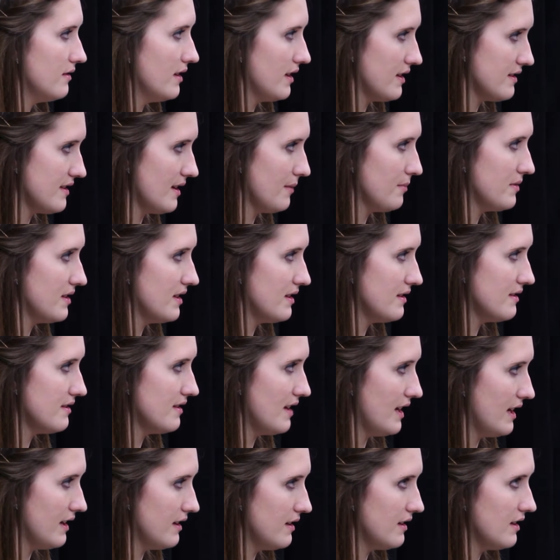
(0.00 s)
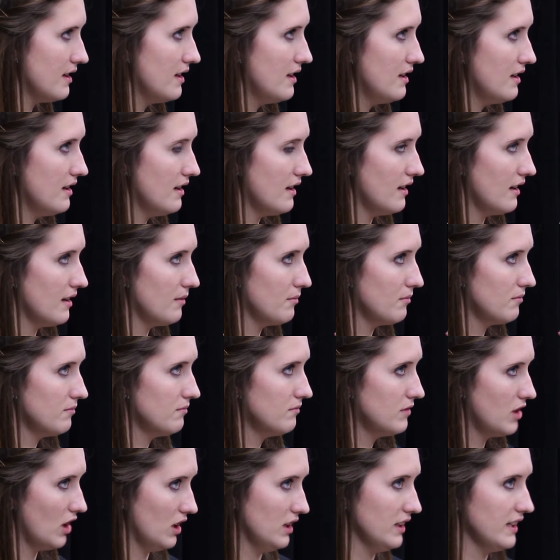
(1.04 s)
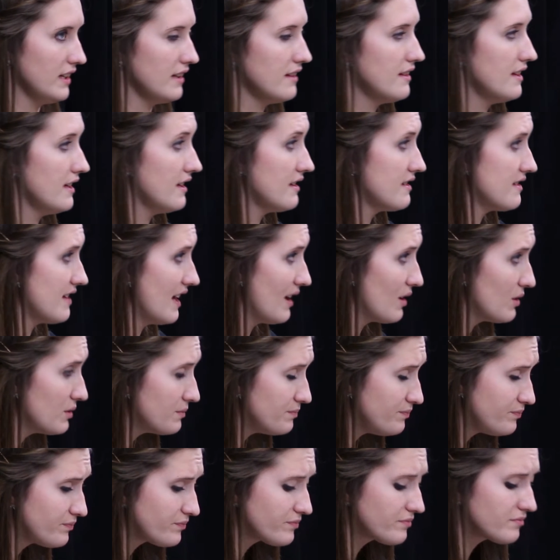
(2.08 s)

acceptance and calling things out.